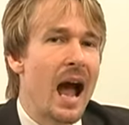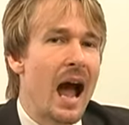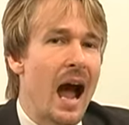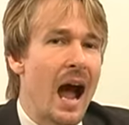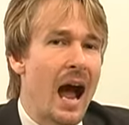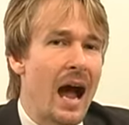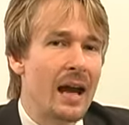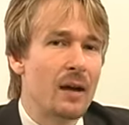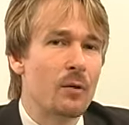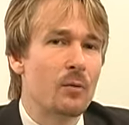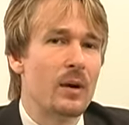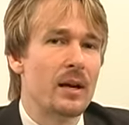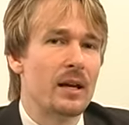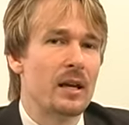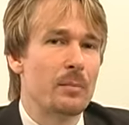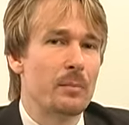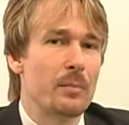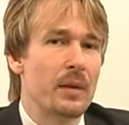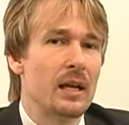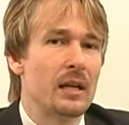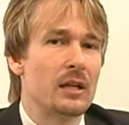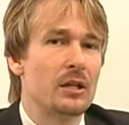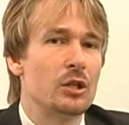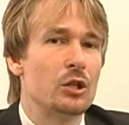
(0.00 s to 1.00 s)
I
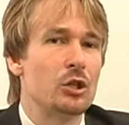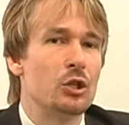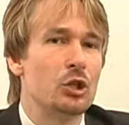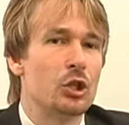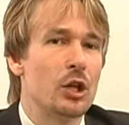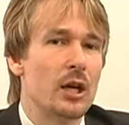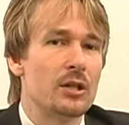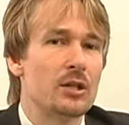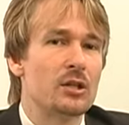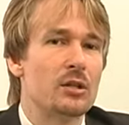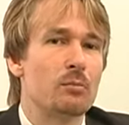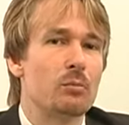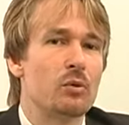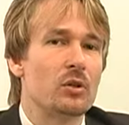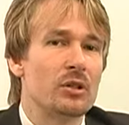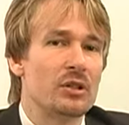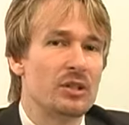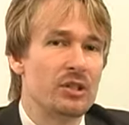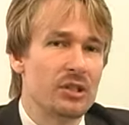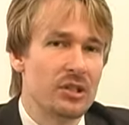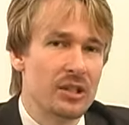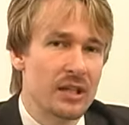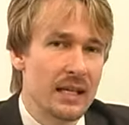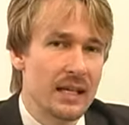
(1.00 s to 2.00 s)
recommend just
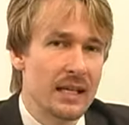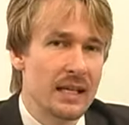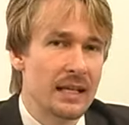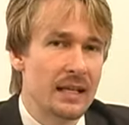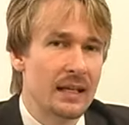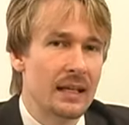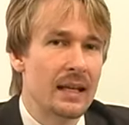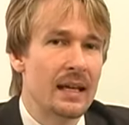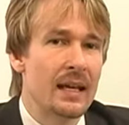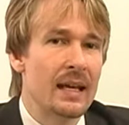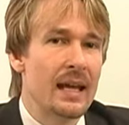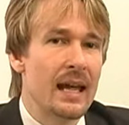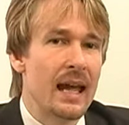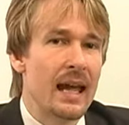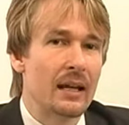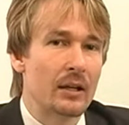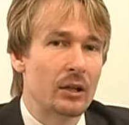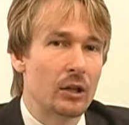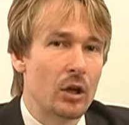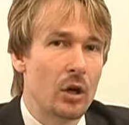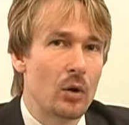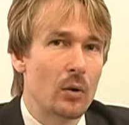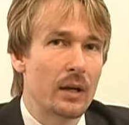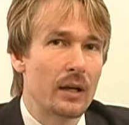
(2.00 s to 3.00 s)
proceeding
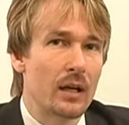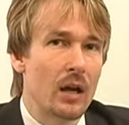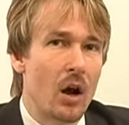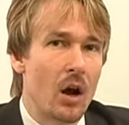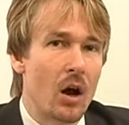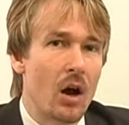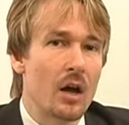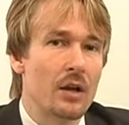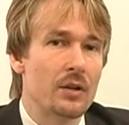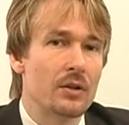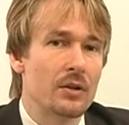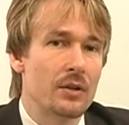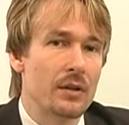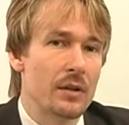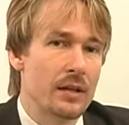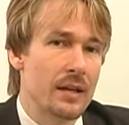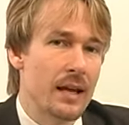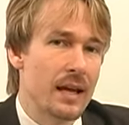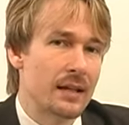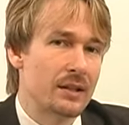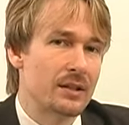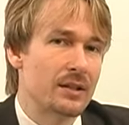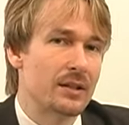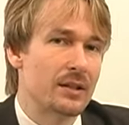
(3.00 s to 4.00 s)
and going on to the
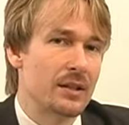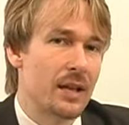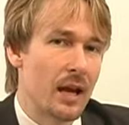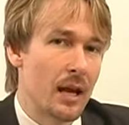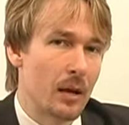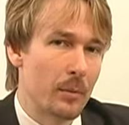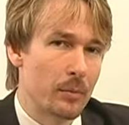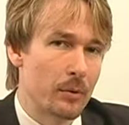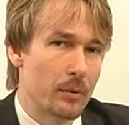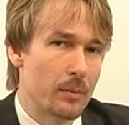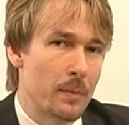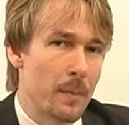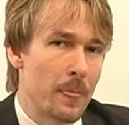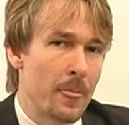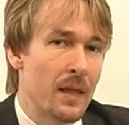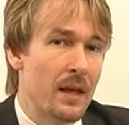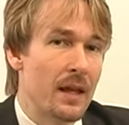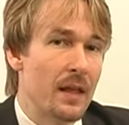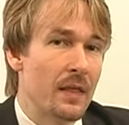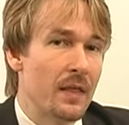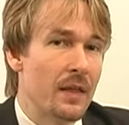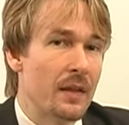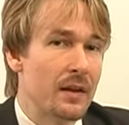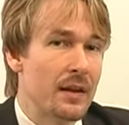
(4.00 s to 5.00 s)
next step.
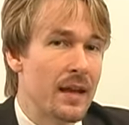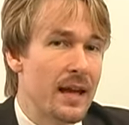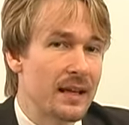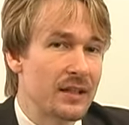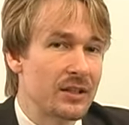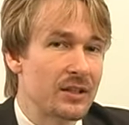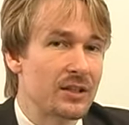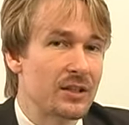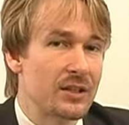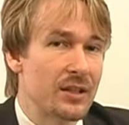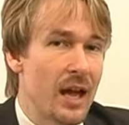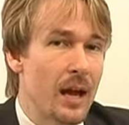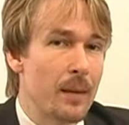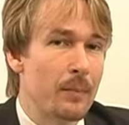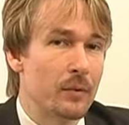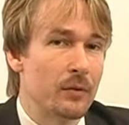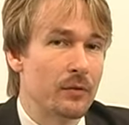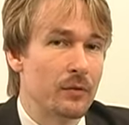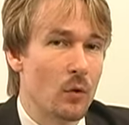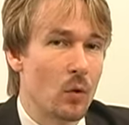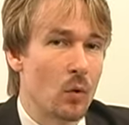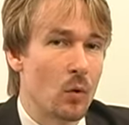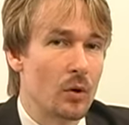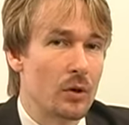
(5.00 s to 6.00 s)
The next step, of
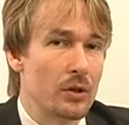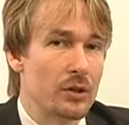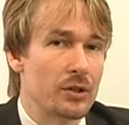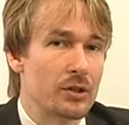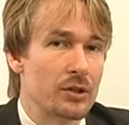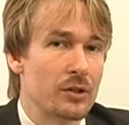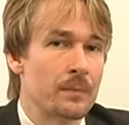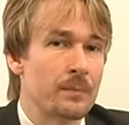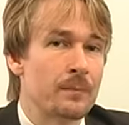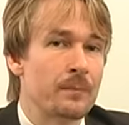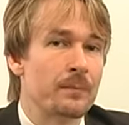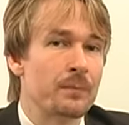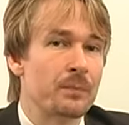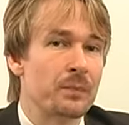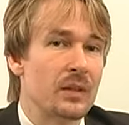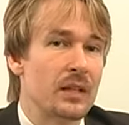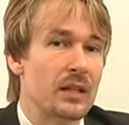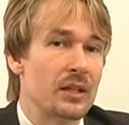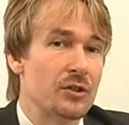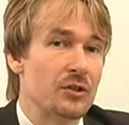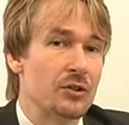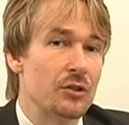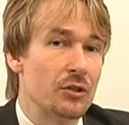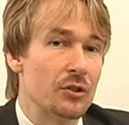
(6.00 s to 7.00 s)
course,
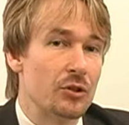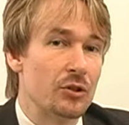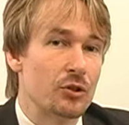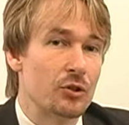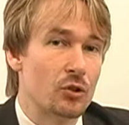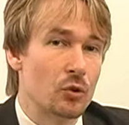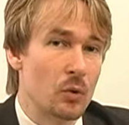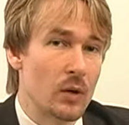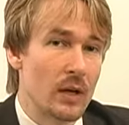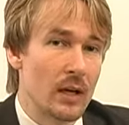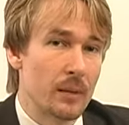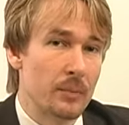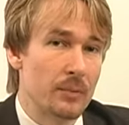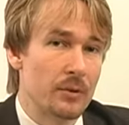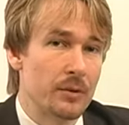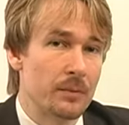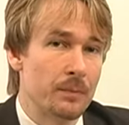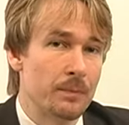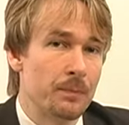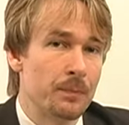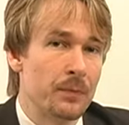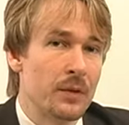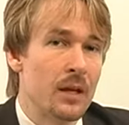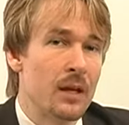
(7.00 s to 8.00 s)
is the script.
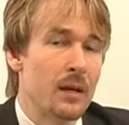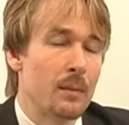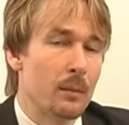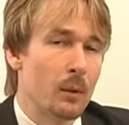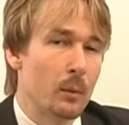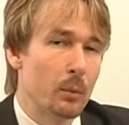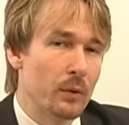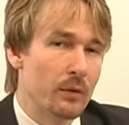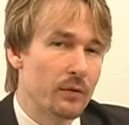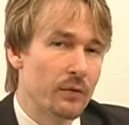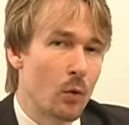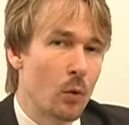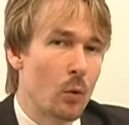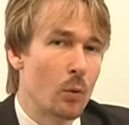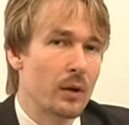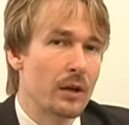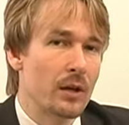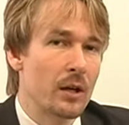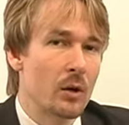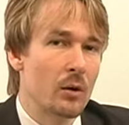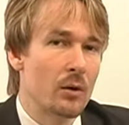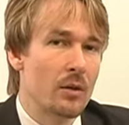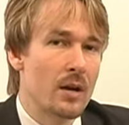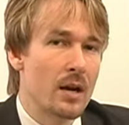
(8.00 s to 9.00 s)
But before we
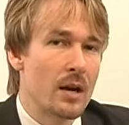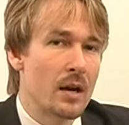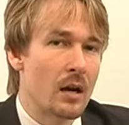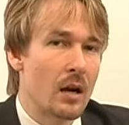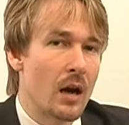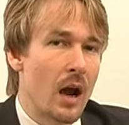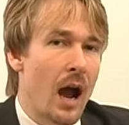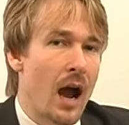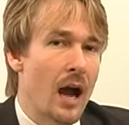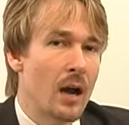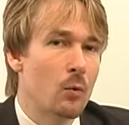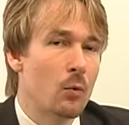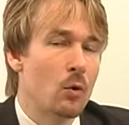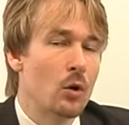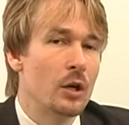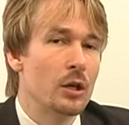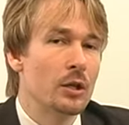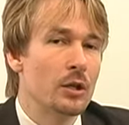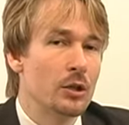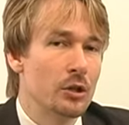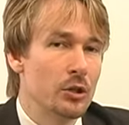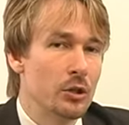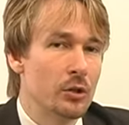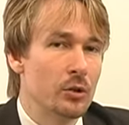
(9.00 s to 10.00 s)
go there, I want
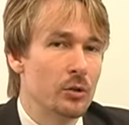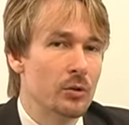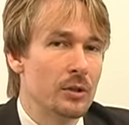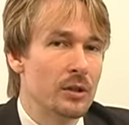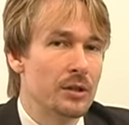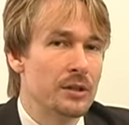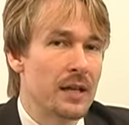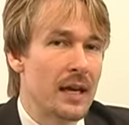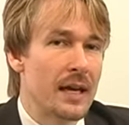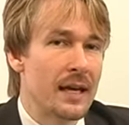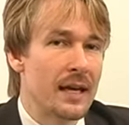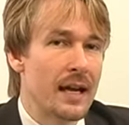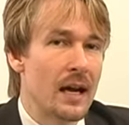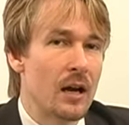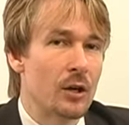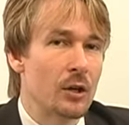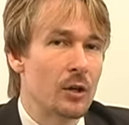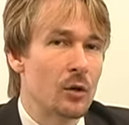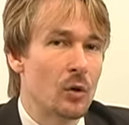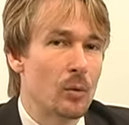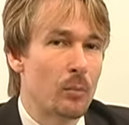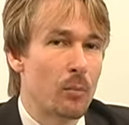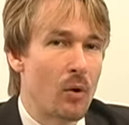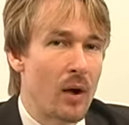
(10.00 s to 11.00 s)
you to take out
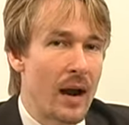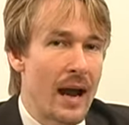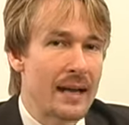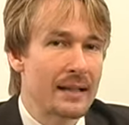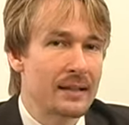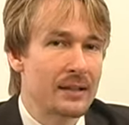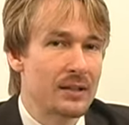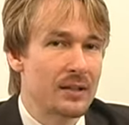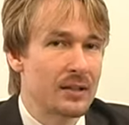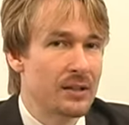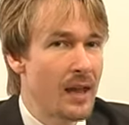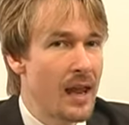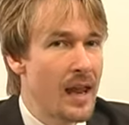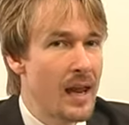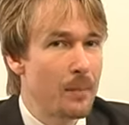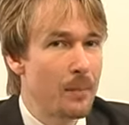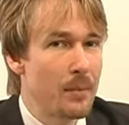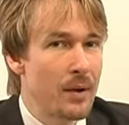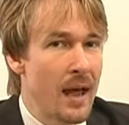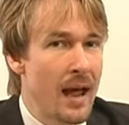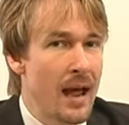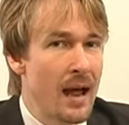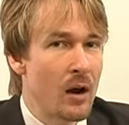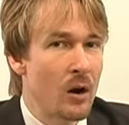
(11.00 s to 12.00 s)
your practice tape
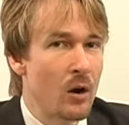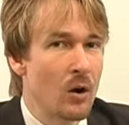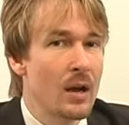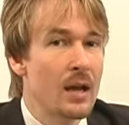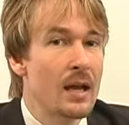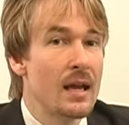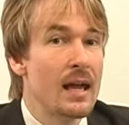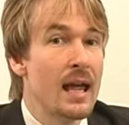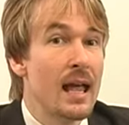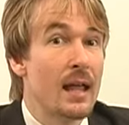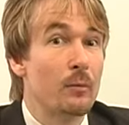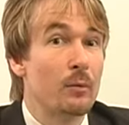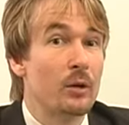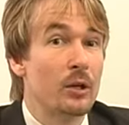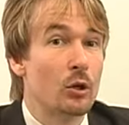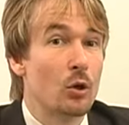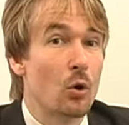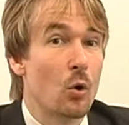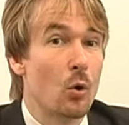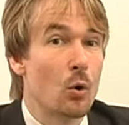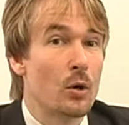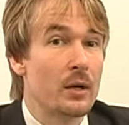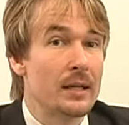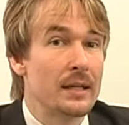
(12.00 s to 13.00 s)
now and
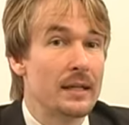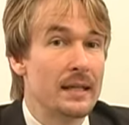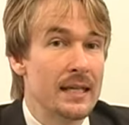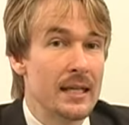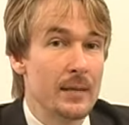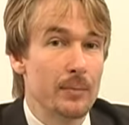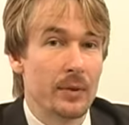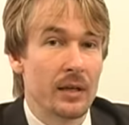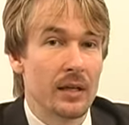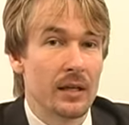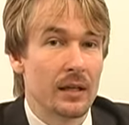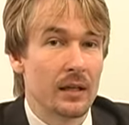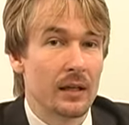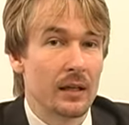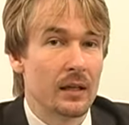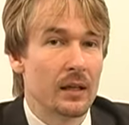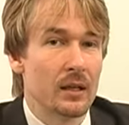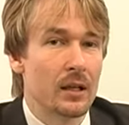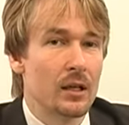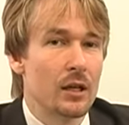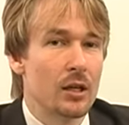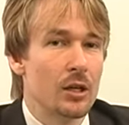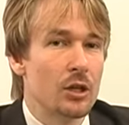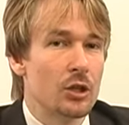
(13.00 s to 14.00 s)
record a deepening.
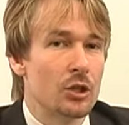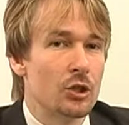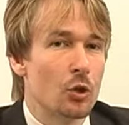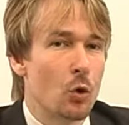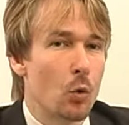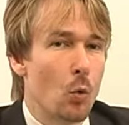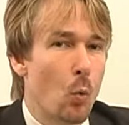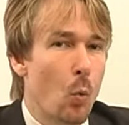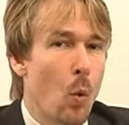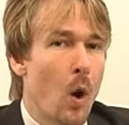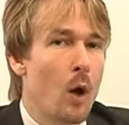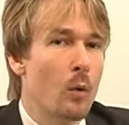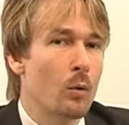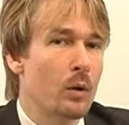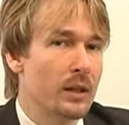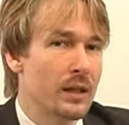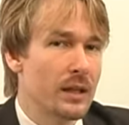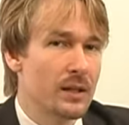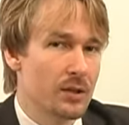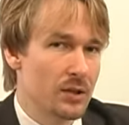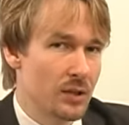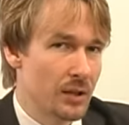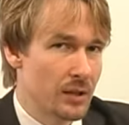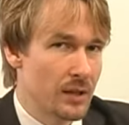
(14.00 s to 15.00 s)
So what would
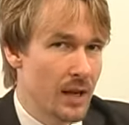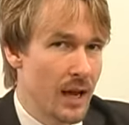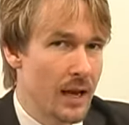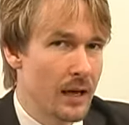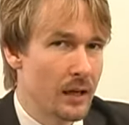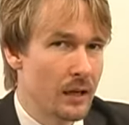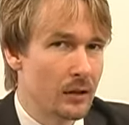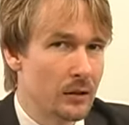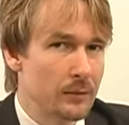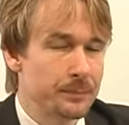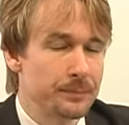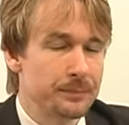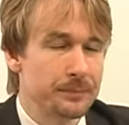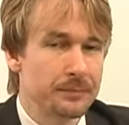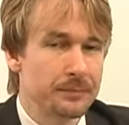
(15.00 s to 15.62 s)
this entail?